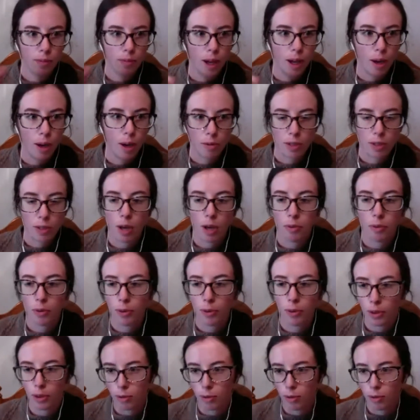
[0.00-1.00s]
out to
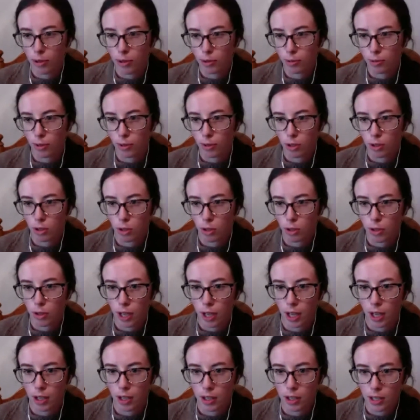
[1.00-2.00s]
everyone who has registered
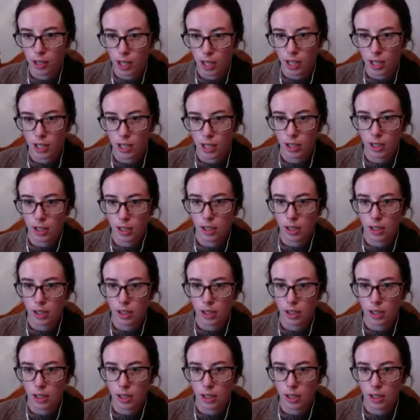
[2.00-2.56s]
and attended.